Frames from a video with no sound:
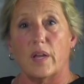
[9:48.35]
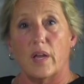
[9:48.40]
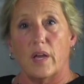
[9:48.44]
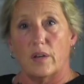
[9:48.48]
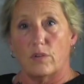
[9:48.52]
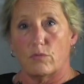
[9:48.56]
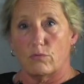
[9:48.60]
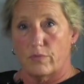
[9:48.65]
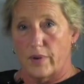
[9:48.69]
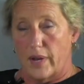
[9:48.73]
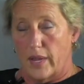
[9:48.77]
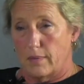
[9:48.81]
one
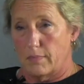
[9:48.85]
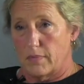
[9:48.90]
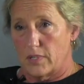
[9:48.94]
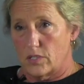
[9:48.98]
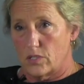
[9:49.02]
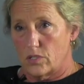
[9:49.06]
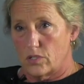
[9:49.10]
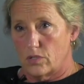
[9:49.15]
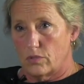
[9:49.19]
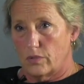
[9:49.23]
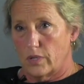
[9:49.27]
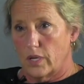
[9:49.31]
in
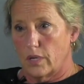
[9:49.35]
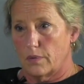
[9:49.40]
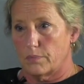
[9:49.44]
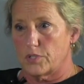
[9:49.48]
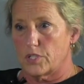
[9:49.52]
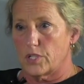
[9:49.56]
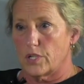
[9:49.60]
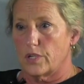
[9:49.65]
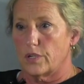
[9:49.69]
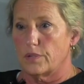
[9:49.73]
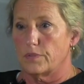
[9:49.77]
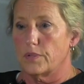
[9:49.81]
Raymond, New
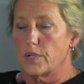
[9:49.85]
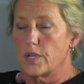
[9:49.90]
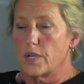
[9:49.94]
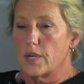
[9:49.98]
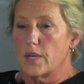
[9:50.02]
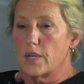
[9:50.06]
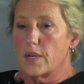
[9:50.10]
Hampshire.